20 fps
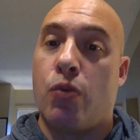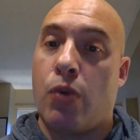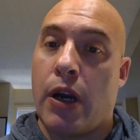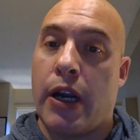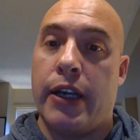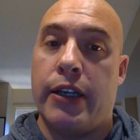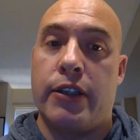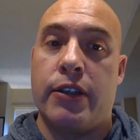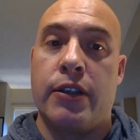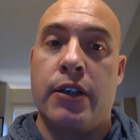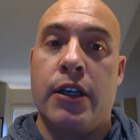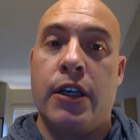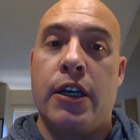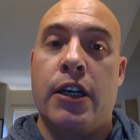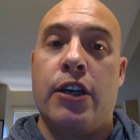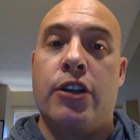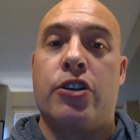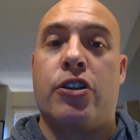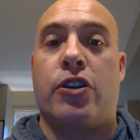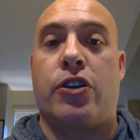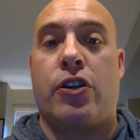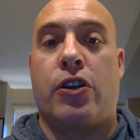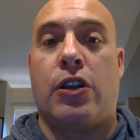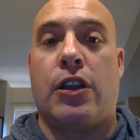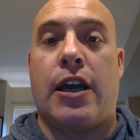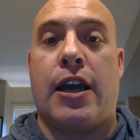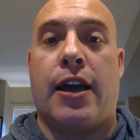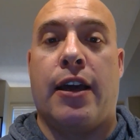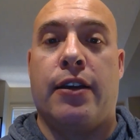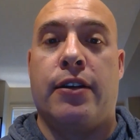right to their
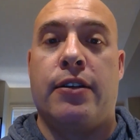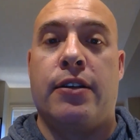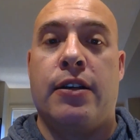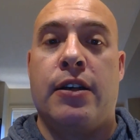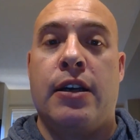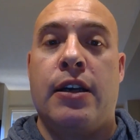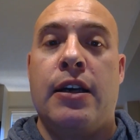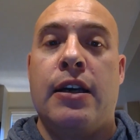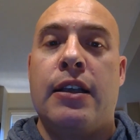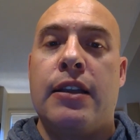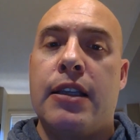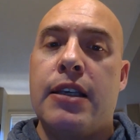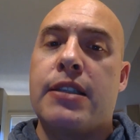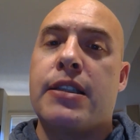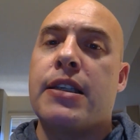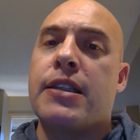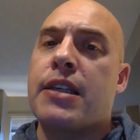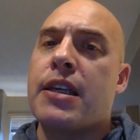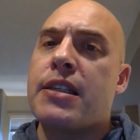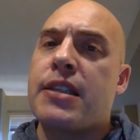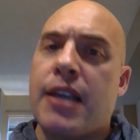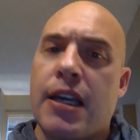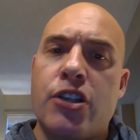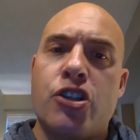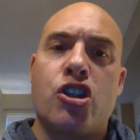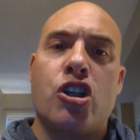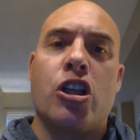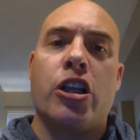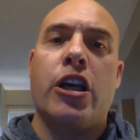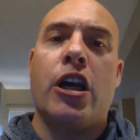land. This is
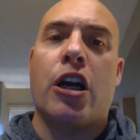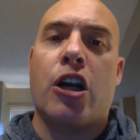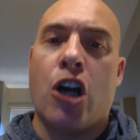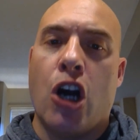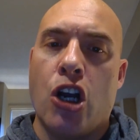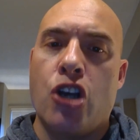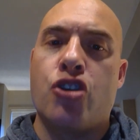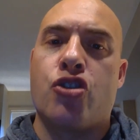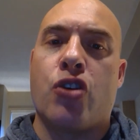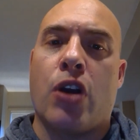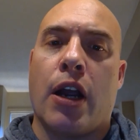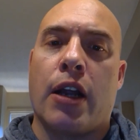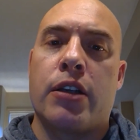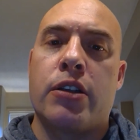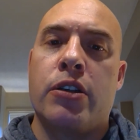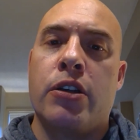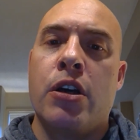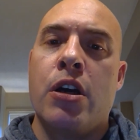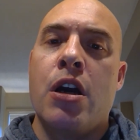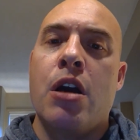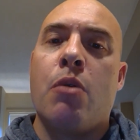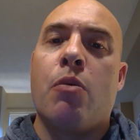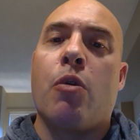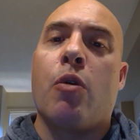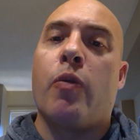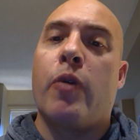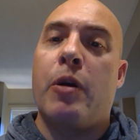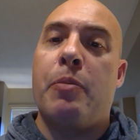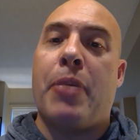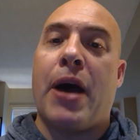essentially a contract where
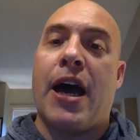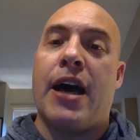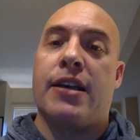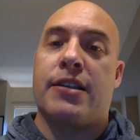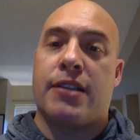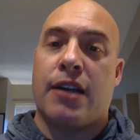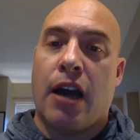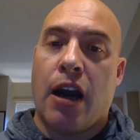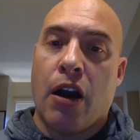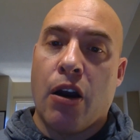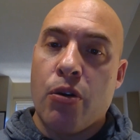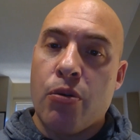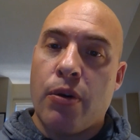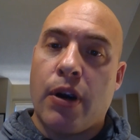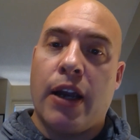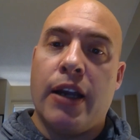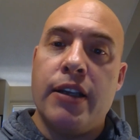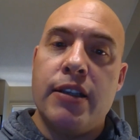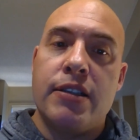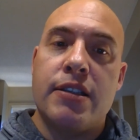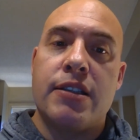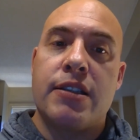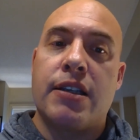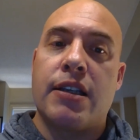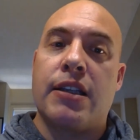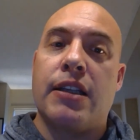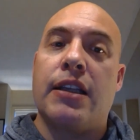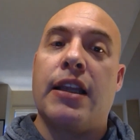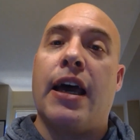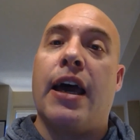we pass our rights to
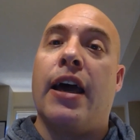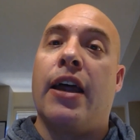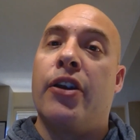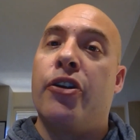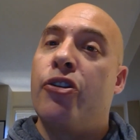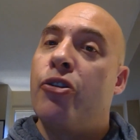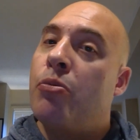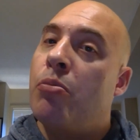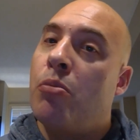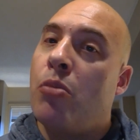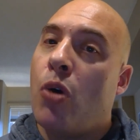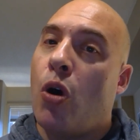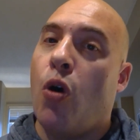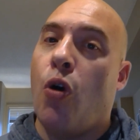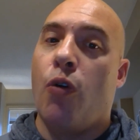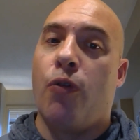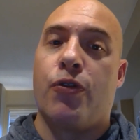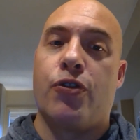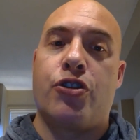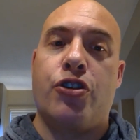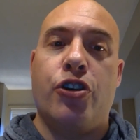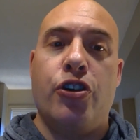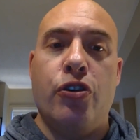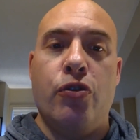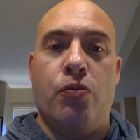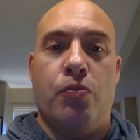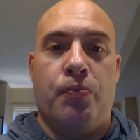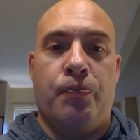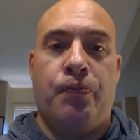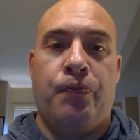the land over to
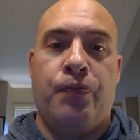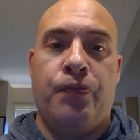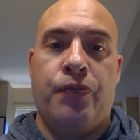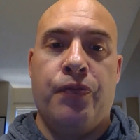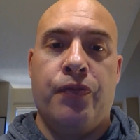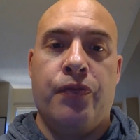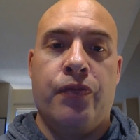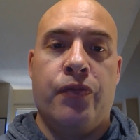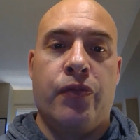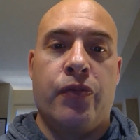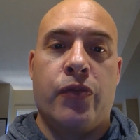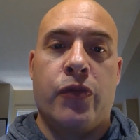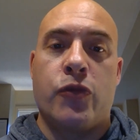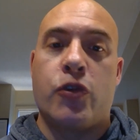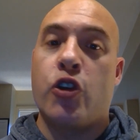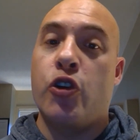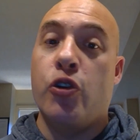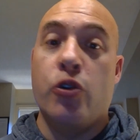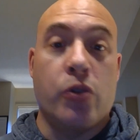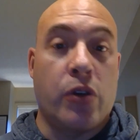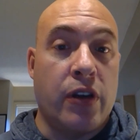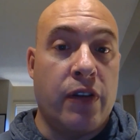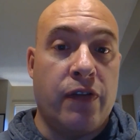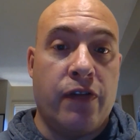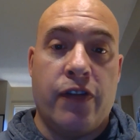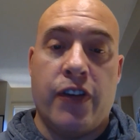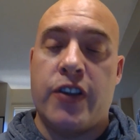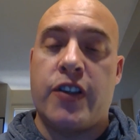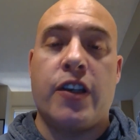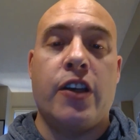you. So you can
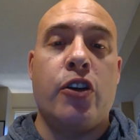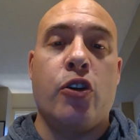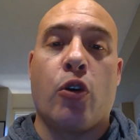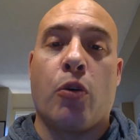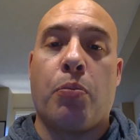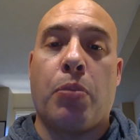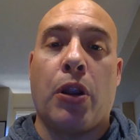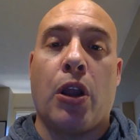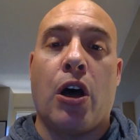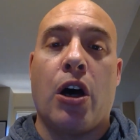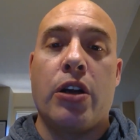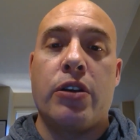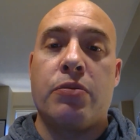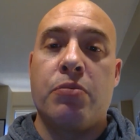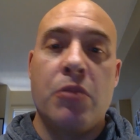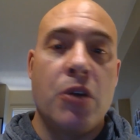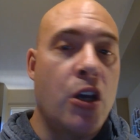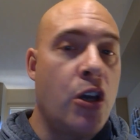visit your plot,